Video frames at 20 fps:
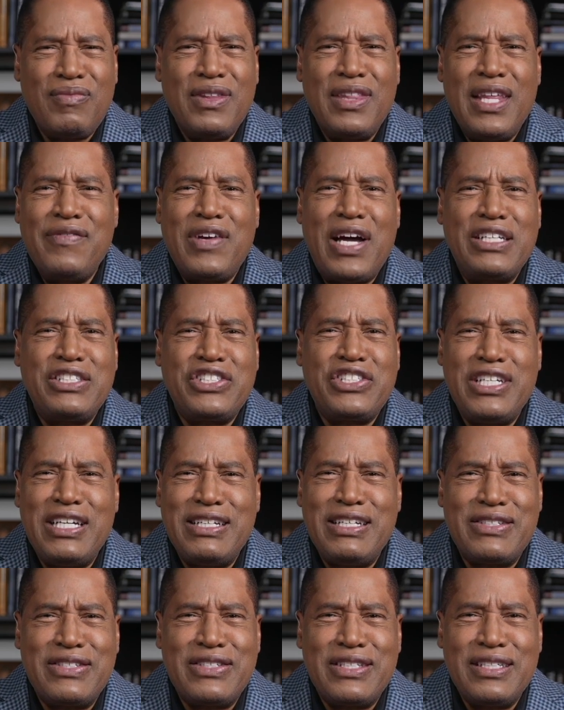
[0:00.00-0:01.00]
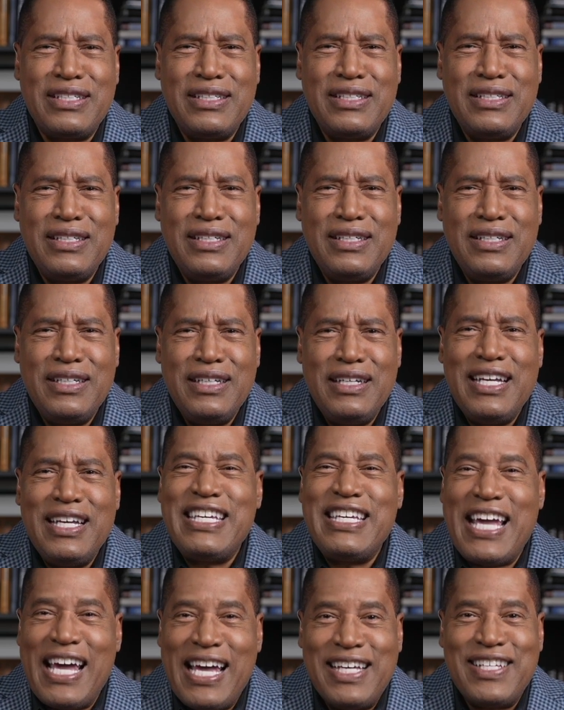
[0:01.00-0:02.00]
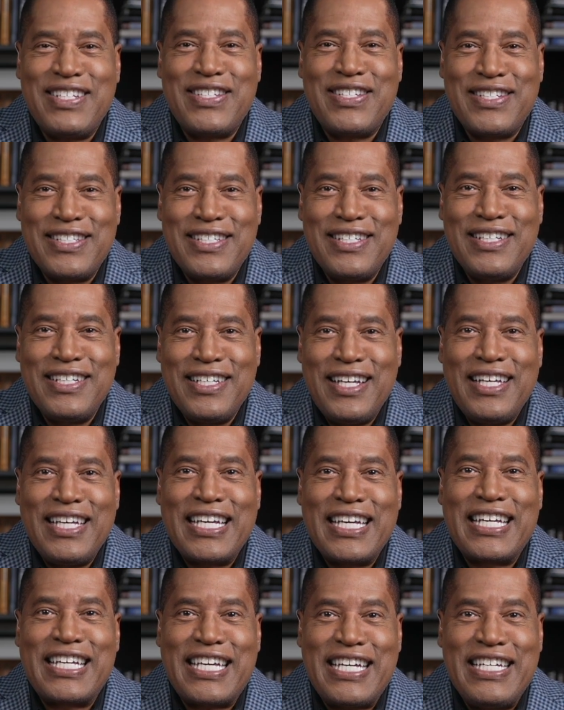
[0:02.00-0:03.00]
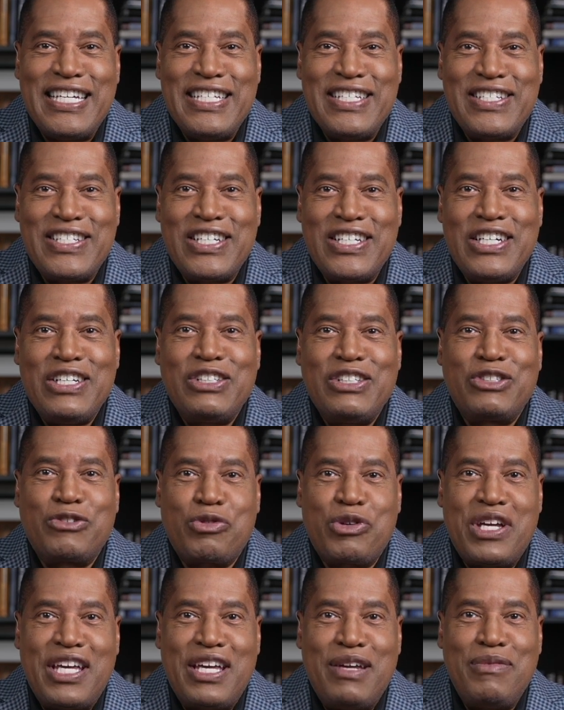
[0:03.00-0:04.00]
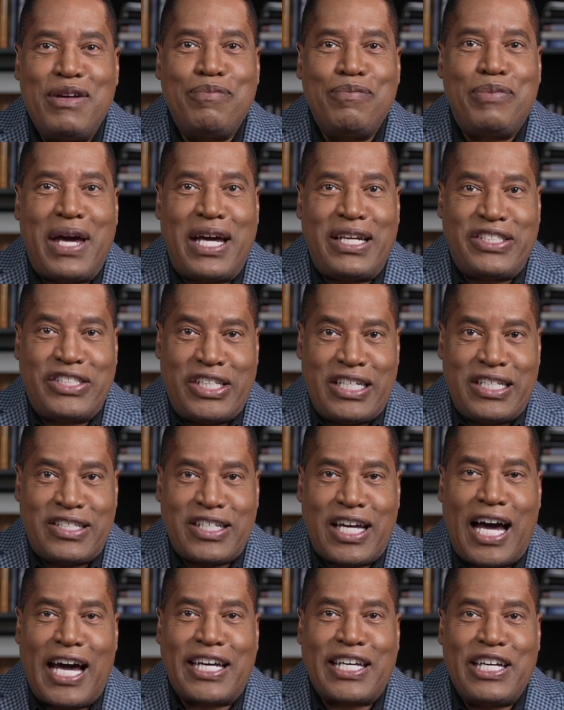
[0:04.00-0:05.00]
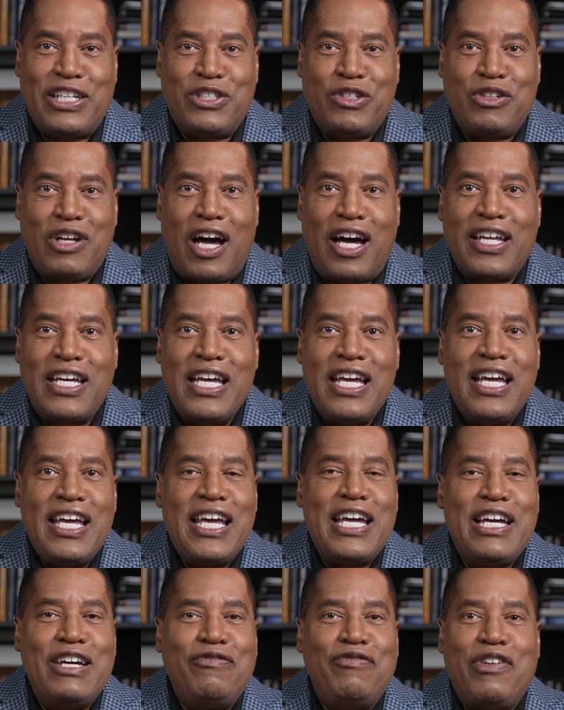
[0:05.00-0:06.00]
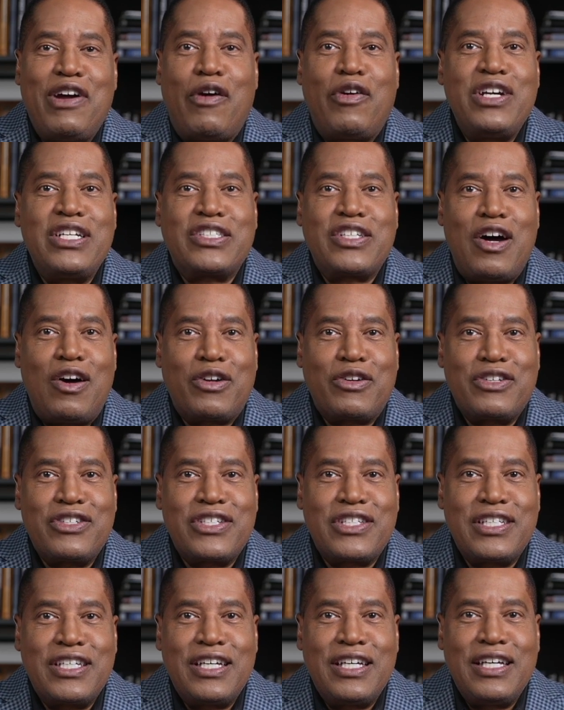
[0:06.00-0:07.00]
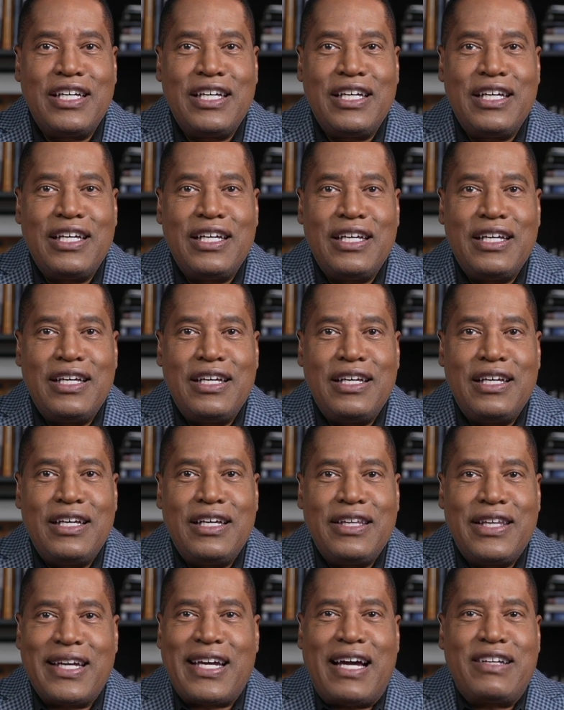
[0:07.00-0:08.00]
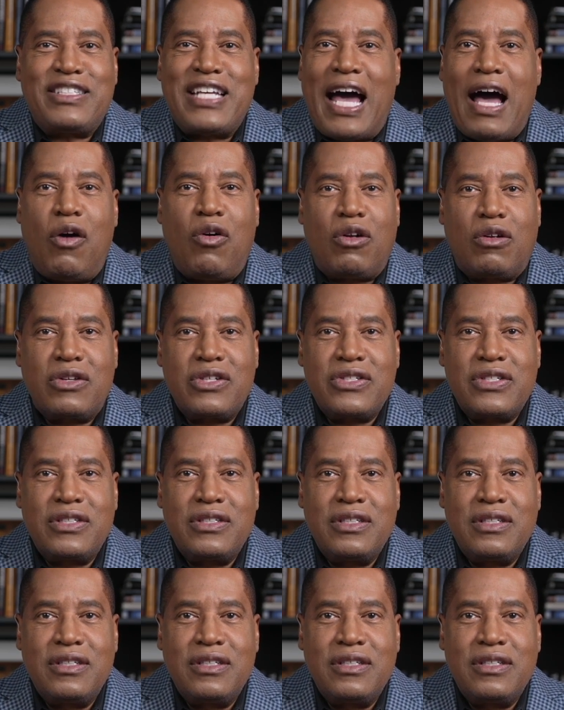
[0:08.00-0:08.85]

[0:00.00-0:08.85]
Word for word: They've got sheets. Yes. Giza Dream bed sheets, I kid you not, in various colors. They got towels.